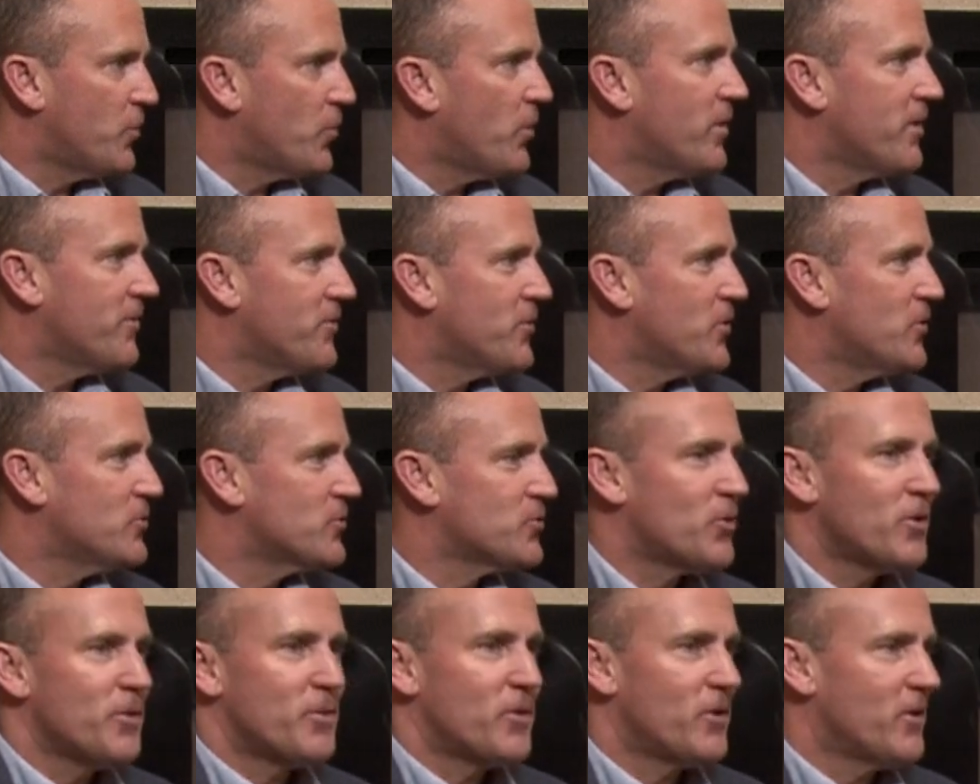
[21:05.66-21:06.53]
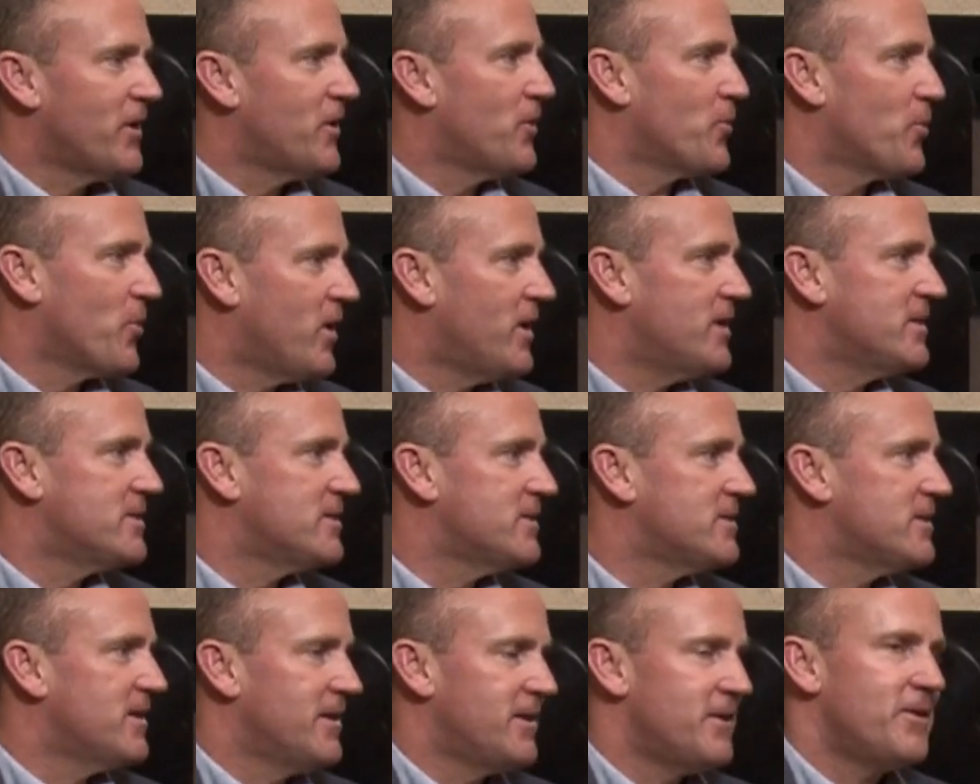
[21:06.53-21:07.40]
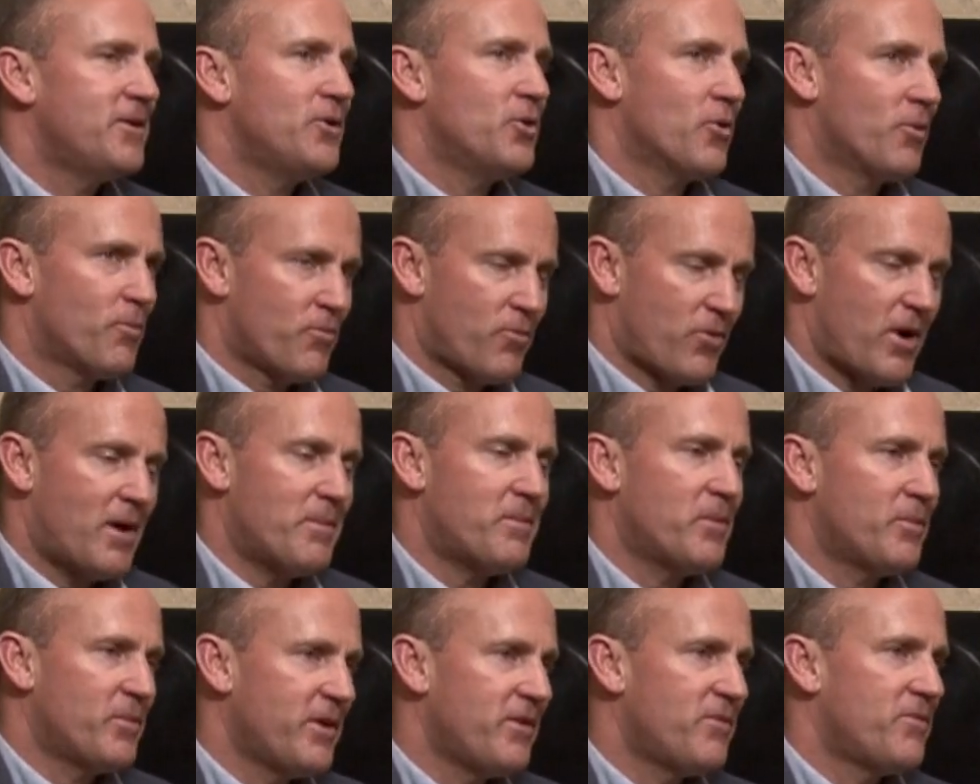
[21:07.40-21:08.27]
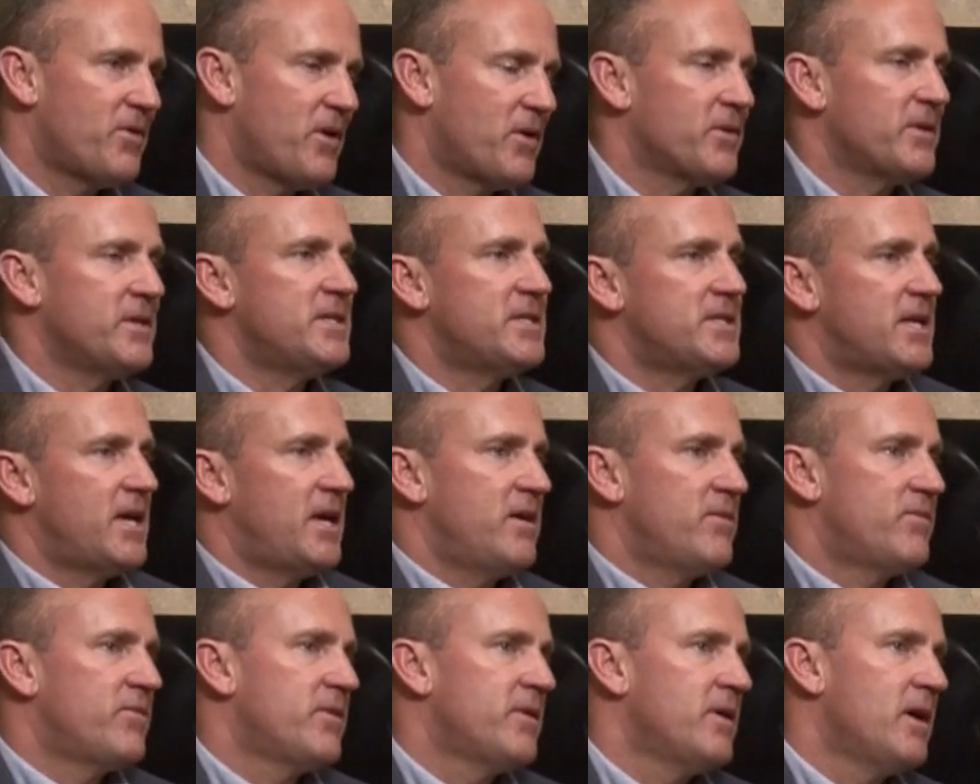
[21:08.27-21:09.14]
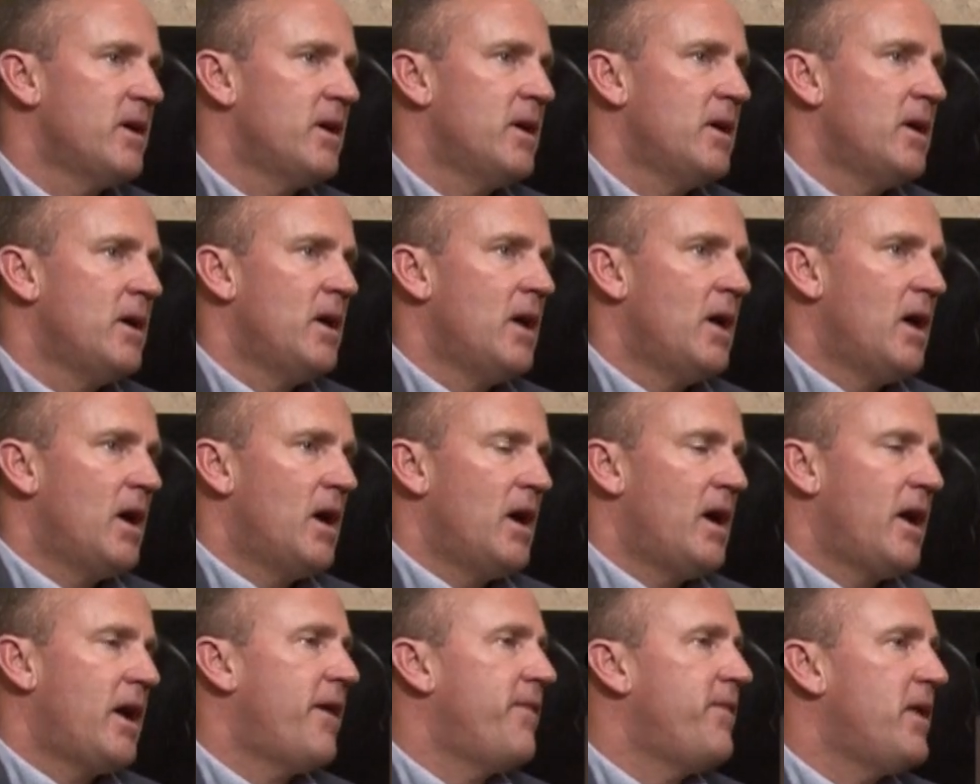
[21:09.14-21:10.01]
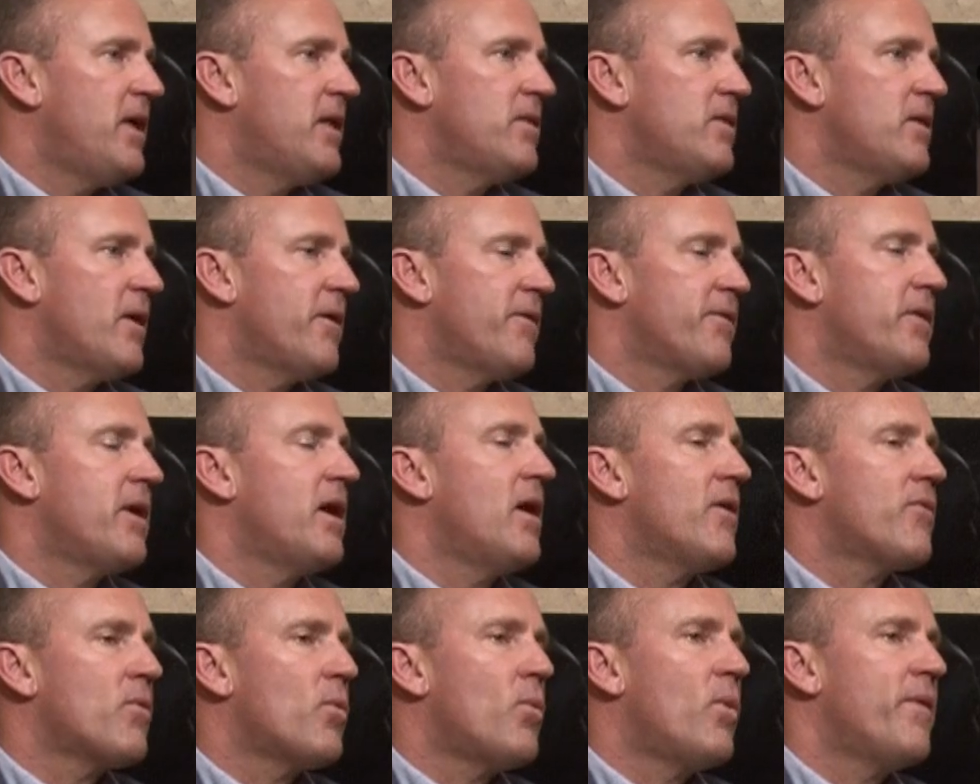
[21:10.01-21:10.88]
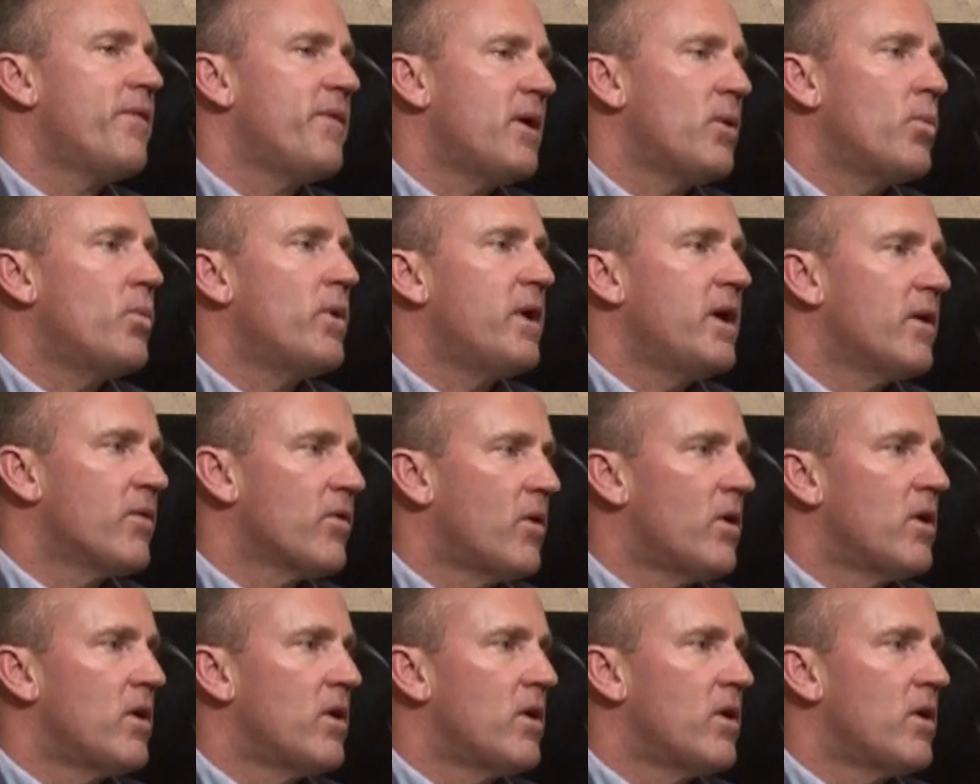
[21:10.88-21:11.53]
in one of those criminal enterprises, then you're probably fairly safe. And then the other one that we in